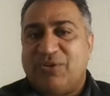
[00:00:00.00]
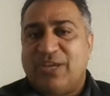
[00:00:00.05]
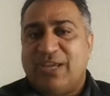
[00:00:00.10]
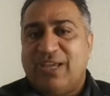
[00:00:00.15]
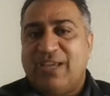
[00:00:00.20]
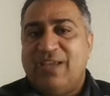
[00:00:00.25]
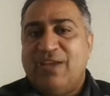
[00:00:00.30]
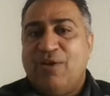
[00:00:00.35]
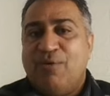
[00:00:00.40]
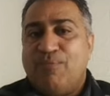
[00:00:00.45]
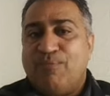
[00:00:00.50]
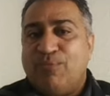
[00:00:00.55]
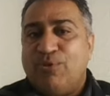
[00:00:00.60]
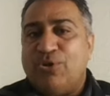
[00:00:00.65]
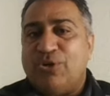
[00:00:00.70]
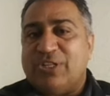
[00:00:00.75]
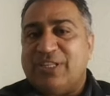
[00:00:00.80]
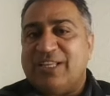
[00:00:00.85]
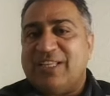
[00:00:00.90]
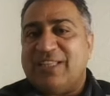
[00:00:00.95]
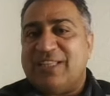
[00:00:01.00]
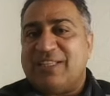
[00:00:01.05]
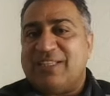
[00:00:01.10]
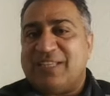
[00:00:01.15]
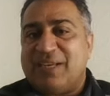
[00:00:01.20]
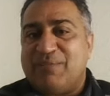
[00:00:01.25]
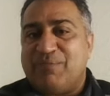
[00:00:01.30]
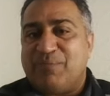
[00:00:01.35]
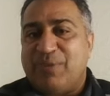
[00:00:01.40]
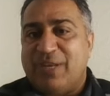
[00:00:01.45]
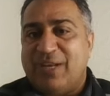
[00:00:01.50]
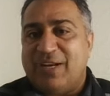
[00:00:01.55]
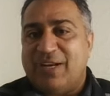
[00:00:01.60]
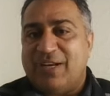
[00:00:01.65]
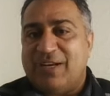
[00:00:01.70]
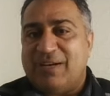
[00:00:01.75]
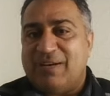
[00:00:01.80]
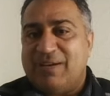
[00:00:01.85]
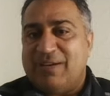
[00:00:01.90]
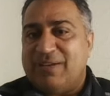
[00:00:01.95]
Okay, more than the same period
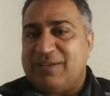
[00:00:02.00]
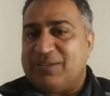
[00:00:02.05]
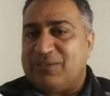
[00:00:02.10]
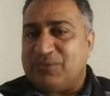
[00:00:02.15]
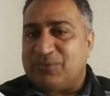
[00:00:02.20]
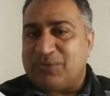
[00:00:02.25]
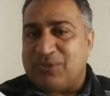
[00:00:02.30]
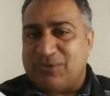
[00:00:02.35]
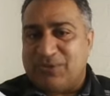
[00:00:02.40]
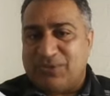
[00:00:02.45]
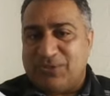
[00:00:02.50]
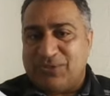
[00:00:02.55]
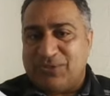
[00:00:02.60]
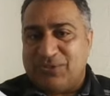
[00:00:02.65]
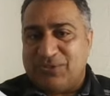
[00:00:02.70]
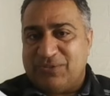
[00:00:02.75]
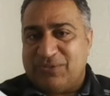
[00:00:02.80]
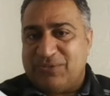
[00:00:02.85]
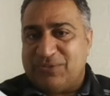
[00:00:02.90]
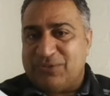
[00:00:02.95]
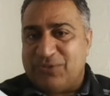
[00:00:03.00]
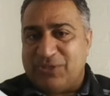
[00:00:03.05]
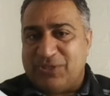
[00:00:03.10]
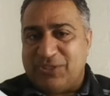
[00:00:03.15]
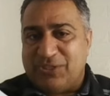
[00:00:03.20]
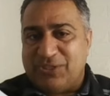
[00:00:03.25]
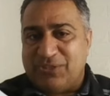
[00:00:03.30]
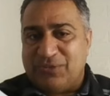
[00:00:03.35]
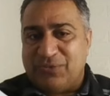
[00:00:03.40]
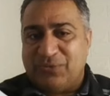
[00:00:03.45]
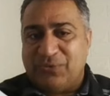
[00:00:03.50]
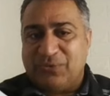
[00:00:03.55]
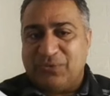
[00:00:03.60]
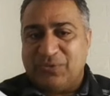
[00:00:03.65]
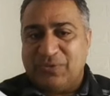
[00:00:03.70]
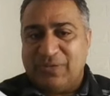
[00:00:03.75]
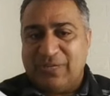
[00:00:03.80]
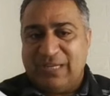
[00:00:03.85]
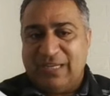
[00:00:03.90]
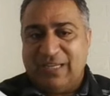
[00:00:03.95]
in 2022.
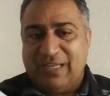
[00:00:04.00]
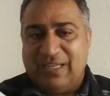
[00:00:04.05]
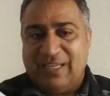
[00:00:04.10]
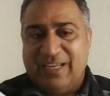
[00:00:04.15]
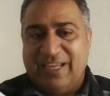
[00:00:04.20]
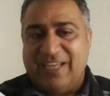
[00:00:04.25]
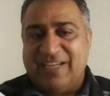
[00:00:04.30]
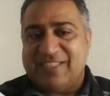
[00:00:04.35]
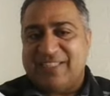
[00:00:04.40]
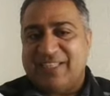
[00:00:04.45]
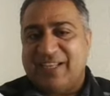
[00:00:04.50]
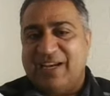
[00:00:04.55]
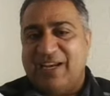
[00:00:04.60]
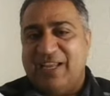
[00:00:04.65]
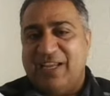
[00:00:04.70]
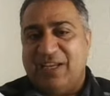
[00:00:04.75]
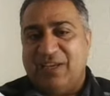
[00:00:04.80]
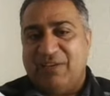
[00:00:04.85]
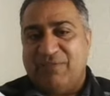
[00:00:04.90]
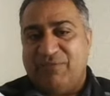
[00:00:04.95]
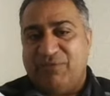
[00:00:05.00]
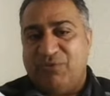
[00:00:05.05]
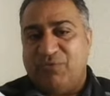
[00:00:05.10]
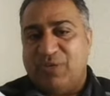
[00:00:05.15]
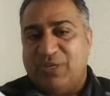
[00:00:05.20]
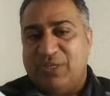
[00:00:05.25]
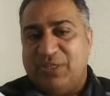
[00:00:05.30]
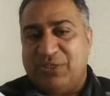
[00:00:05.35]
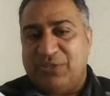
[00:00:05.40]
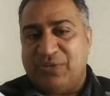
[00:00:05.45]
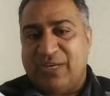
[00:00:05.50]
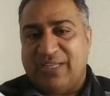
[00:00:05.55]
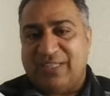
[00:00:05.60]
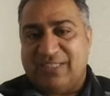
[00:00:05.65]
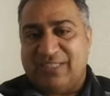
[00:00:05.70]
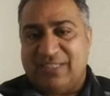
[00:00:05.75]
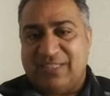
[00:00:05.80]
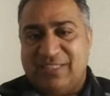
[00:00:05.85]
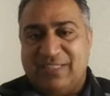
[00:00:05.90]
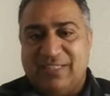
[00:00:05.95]
Here is the link if you want to
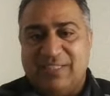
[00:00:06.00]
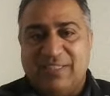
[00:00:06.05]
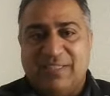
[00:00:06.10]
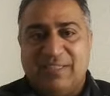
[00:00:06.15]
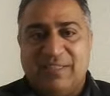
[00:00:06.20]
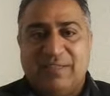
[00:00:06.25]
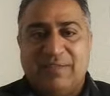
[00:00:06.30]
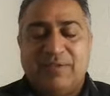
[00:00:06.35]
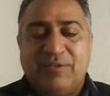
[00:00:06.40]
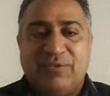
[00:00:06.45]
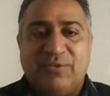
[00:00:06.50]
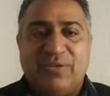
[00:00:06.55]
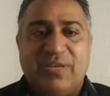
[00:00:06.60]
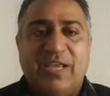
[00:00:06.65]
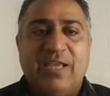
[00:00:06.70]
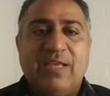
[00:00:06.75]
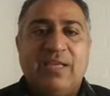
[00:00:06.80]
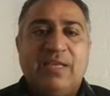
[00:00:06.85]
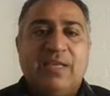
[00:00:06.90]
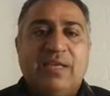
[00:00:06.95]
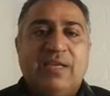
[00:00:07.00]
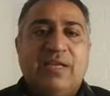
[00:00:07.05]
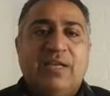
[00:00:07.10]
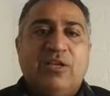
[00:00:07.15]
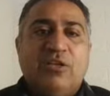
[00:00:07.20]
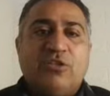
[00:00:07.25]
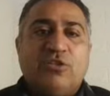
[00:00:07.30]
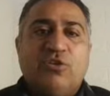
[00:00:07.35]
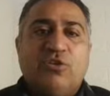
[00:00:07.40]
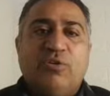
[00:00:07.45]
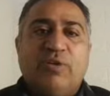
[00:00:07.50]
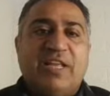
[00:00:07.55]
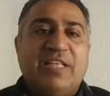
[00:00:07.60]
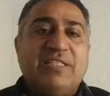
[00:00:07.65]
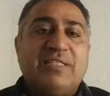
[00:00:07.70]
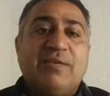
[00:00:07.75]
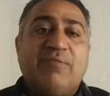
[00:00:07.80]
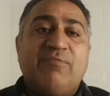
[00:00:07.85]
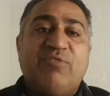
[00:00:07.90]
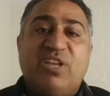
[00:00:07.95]
access this. Okay, so
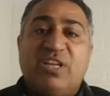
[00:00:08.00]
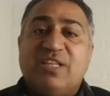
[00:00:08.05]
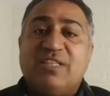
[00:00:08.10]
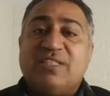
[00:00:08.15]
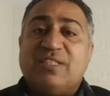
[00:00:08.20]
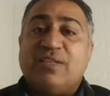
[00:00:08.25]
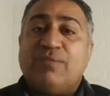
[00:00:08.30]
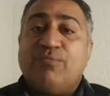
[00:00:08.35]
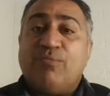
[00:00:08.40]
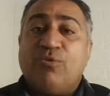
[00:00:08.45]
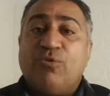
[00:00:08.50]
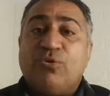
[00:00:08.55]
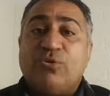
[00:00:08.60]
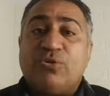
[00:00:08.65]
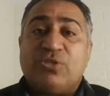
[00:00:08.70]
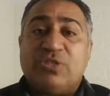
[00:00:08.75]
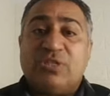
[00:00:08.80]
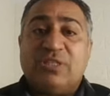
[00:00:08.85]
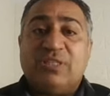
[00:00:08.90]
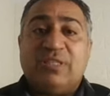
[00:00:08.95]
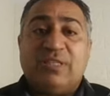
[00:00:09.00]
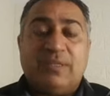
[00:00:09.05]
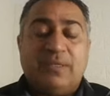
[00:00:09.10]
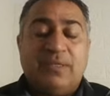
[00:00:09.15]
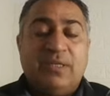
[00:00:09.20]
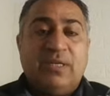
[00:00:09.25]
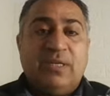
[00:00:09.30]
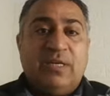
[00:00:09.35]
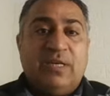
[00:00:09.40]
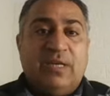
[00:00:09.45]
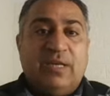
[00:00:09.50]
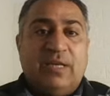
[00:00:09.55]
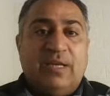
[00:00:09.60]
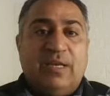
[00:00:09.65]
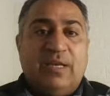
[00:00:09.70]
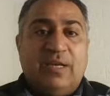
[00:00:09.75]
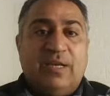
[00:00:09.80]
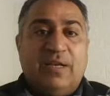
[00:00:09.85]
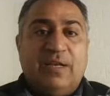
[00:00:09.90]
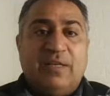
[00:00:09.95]
ransomware is the
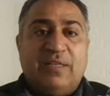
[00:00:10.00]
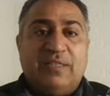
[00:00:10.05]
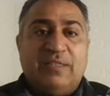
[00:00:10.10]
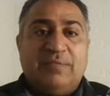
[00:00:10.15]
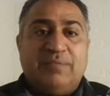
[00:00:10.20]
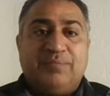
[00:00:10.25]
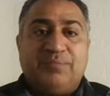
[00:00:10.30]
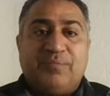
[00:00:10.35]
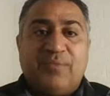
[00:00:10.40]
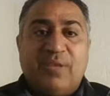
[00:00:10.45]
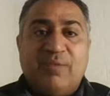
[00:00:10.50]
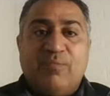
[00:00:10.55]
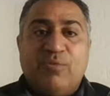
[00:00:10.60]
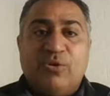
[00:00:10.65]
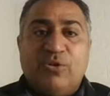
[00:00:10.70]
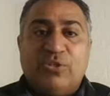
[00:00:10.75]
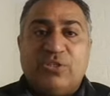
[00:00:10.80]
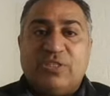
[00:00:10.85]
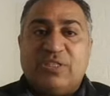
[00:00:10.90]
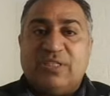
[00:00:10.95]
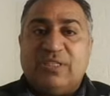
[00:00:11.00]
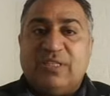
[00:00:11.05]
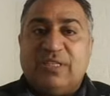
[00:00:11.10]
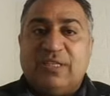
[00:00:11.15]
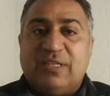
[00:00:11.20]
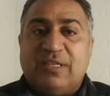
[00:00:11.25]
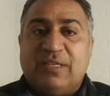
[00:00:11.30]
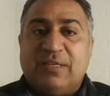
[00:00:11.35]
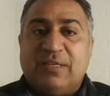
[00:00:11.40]
uh, most